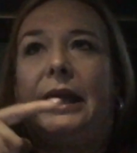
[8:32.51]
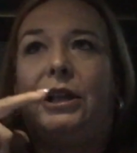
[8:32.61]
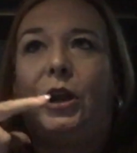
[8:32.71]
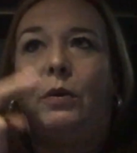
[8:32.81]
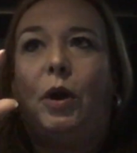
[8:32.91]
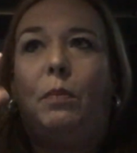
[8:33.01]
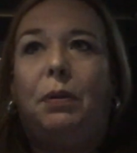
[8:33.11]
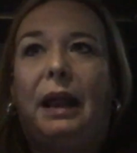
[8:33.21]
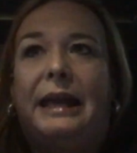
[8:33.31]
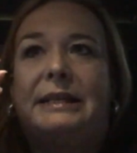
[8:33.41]
you know, no
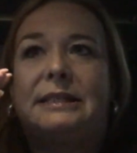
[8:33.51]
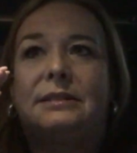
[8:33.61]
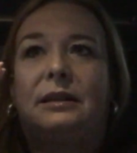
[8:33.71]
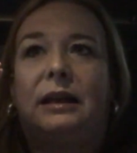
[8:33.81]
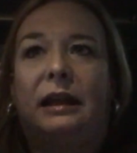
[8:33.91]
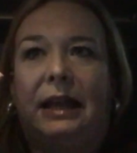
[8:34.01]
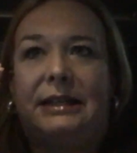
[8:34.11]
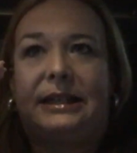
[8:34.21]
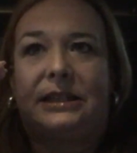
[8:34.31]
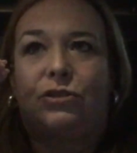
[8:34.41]
place,
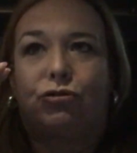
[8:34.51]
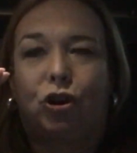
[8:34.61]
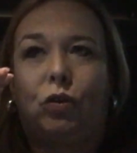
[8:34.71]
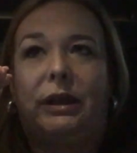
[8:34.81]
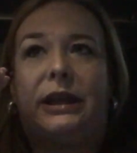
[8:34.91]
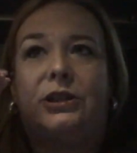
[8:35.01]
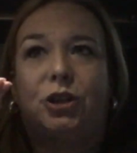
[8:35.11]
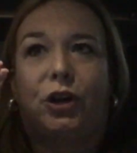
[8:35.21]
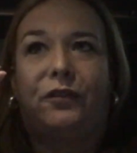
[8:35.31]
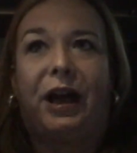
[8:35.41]
unless it's truly
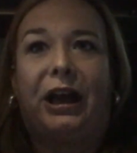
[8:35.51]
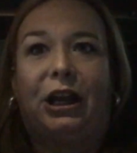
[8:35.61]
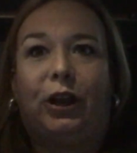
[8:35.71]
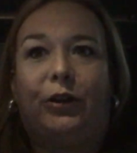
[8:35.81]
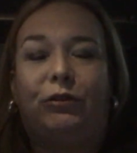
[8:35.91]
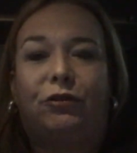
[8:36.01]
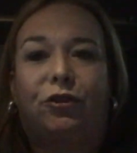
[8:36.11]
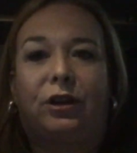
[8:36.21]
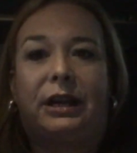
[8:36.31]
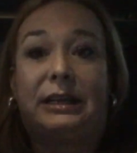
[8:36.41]
certified
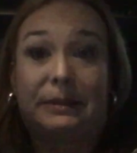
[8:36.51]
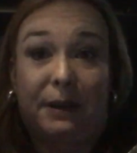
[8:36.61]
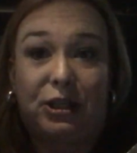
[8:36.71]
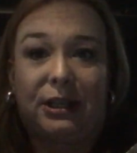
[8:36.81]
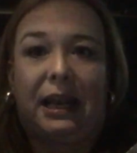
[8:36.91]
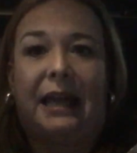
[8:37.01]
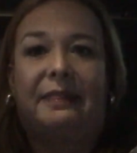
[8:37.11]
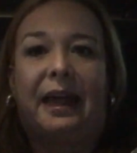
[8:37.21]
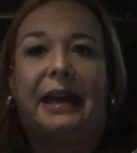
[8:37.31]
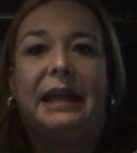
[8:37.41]
gluten-free, especially
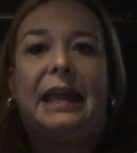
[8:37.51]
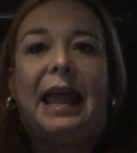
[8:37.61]
like that,